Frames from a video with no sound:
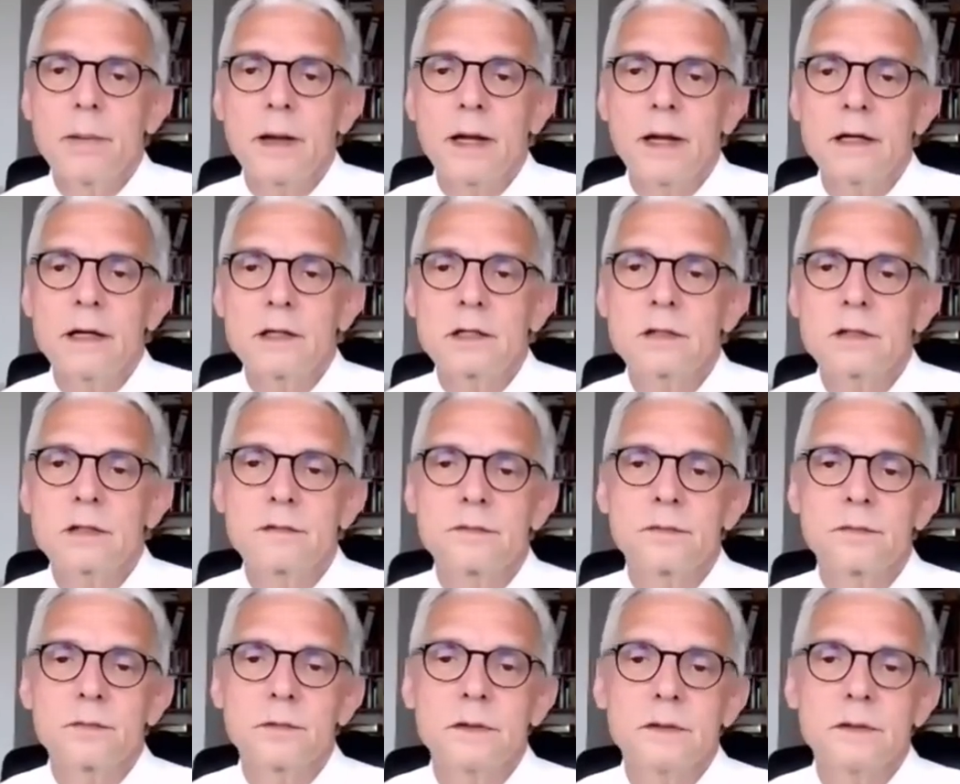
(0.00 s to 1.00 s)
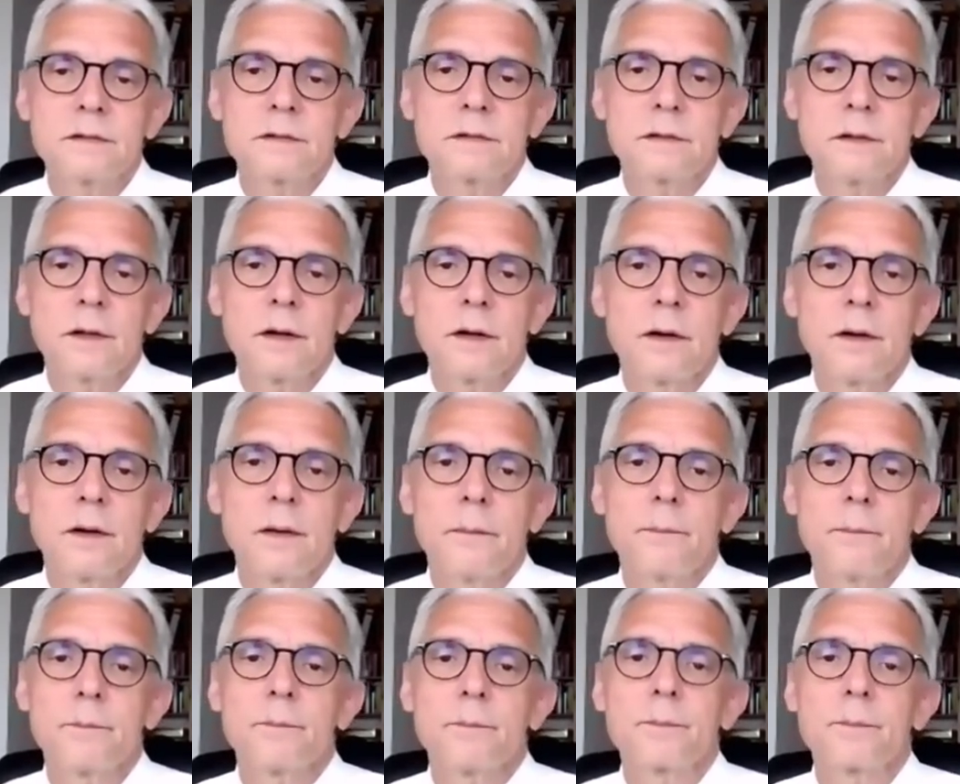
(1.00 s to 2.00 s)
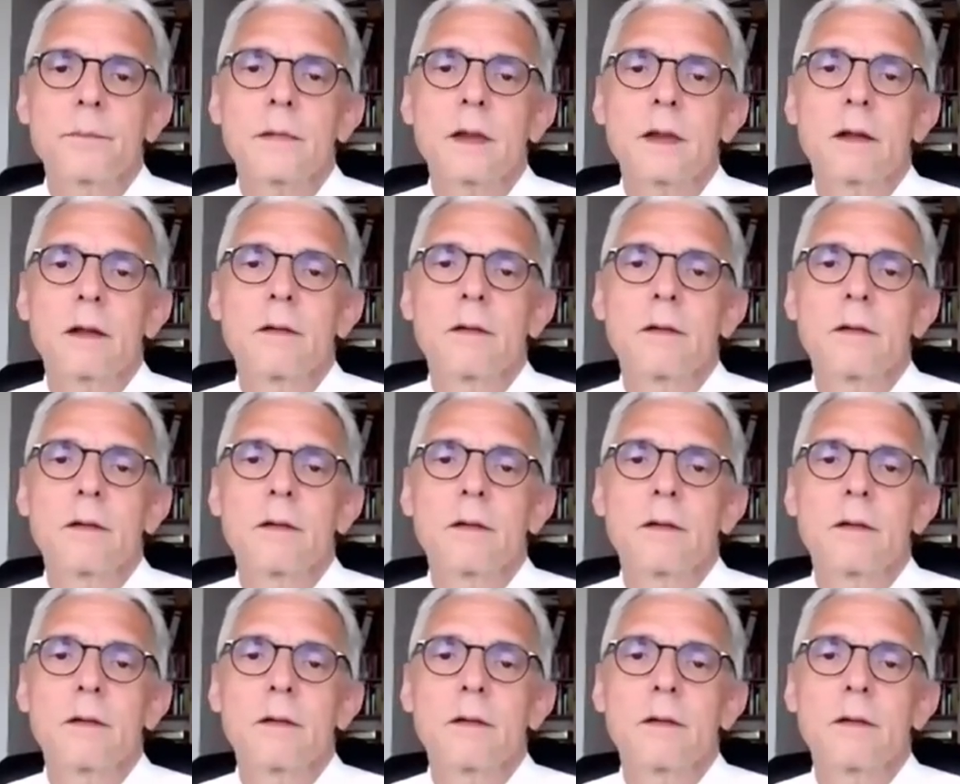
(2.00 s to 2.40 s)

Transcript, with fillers: Patients with um,